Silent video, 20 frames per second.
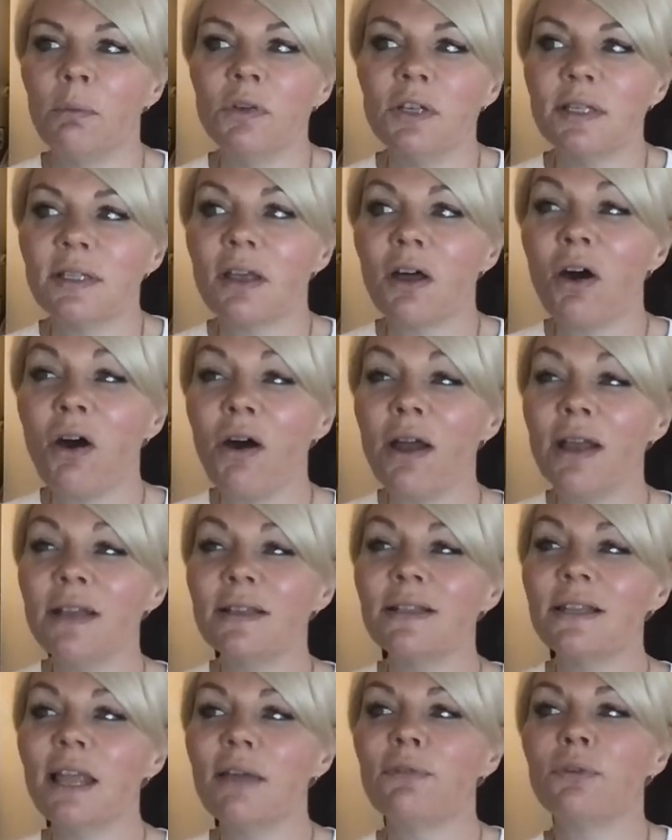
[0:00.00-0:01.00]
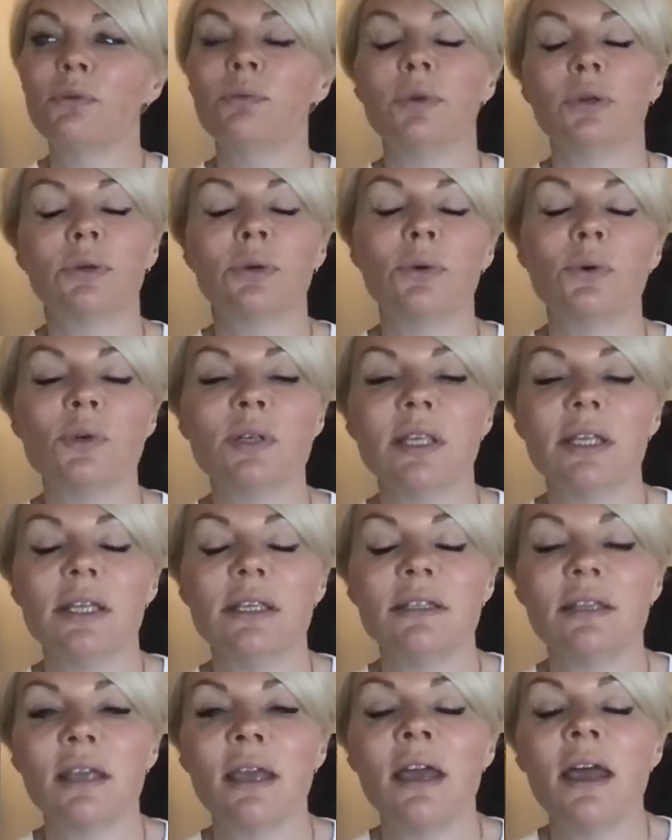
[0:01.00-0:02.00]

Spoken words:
which is the highest level recorded